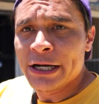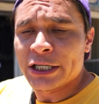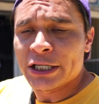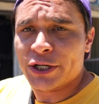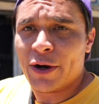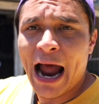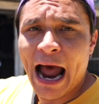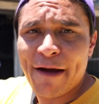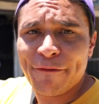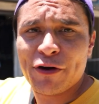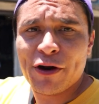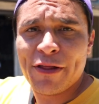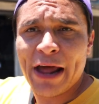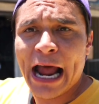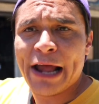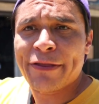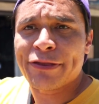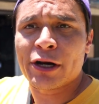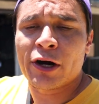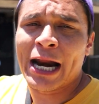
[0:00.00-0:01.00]
So after
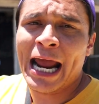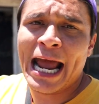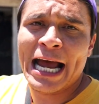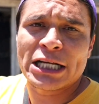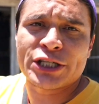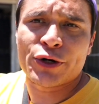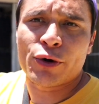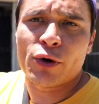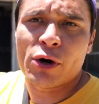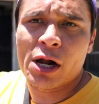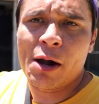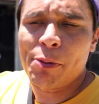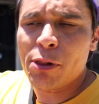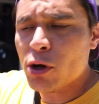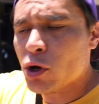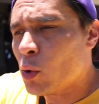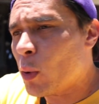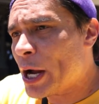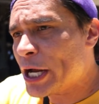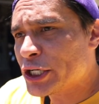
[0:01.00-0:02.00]
that, they're gonna ask her a
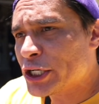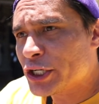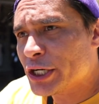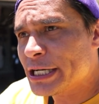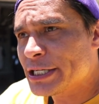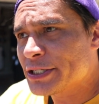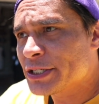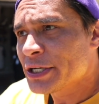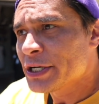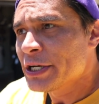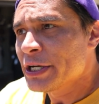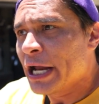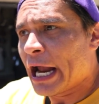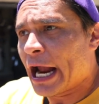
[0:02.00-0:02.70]
couple of questions